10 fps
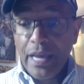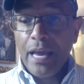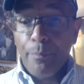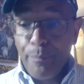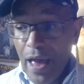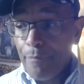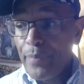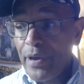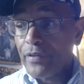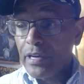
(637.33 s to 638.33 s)
And Pat
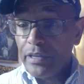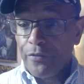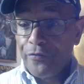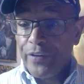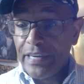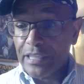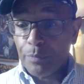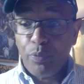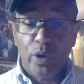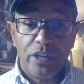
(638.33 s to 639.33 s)
Bev can defend at the
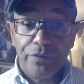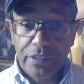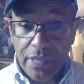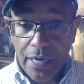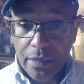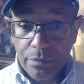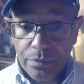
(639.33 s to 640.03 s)
point of attack.